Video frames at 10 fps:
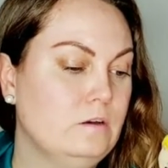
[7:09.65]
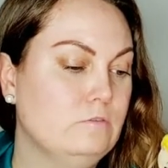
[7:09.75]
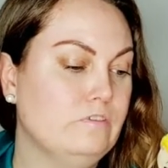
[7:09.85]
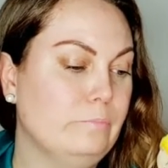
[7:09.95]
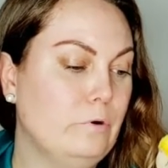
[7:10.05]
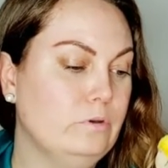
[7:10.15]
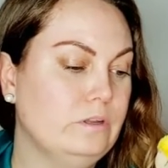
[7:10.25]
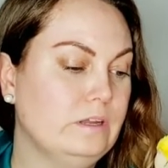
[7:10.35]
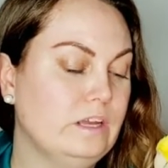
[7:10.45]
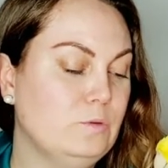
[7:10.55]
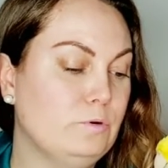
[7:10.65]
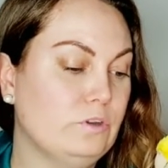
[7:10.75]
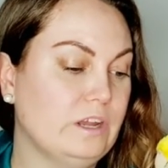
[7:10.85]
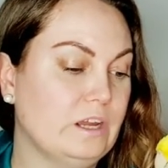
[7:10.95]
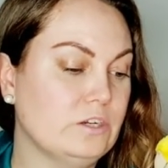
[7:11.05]
With built-in heat
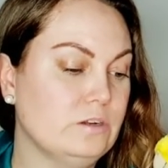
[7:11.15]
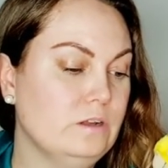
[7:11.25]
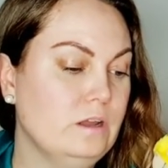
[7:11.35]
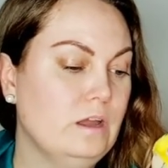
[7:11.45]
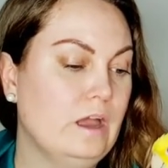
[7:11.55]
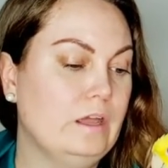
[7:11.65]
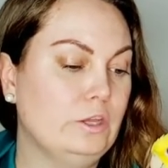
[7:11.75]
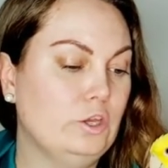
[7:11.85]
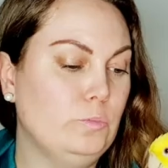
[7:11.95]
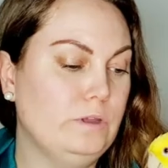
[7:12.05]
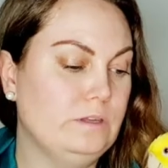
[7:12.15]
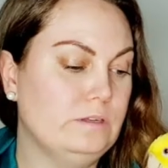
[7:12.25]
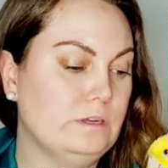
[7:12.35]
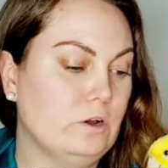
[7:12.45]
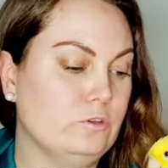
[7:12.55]
protection and
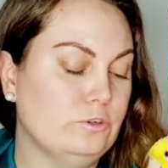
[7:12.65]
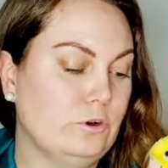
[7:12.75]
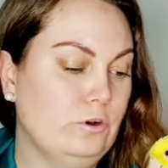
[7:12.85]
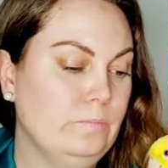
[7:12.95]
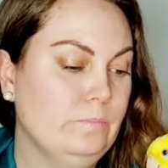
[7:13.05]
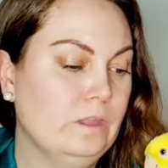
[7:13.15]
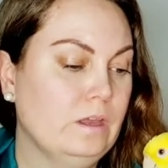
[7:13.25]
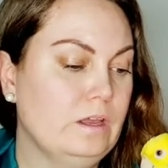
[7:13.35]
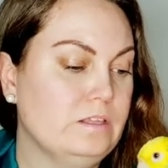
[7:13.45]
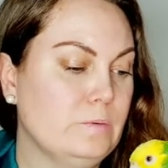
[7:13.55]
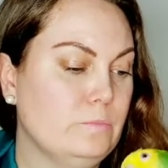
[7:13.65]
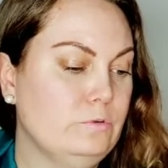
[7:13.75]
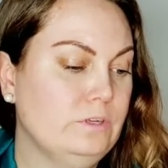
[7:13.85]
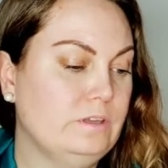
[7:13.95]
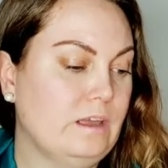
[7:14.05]
humidity control, it's a
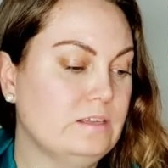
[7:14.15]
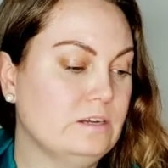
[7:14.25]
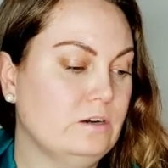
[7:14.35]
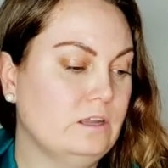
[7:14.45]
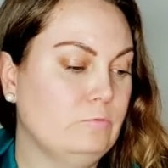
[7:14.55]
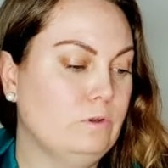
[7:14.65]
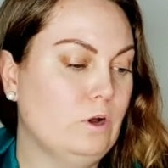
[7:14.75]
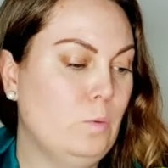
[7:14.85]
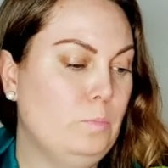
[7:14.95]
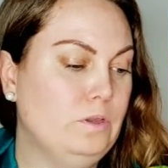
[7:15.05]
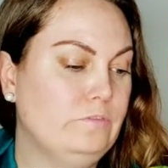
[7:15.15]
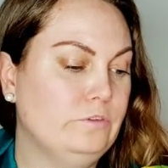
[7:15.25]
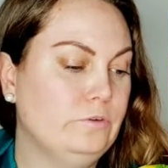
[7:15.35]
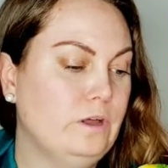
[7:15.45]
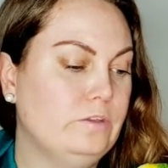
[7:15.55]
multitasker that will uplift
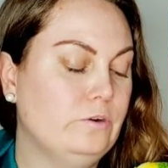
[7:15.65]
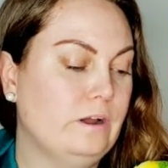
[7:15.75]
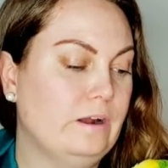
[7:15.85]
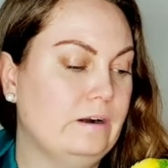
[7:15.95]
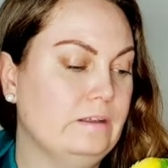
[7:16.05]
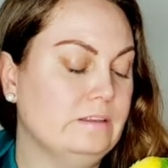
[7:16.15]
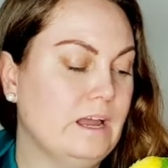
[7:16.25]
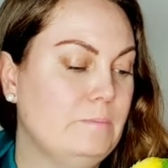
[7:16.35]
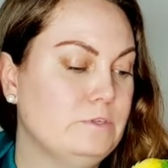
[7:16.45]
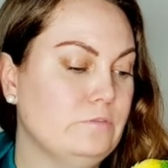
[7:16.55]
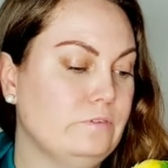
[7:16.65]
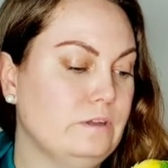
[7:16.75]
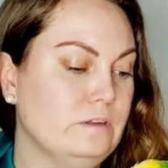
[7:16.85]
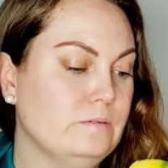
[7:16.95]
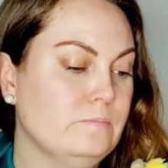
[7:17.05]
you and your hair in times of need.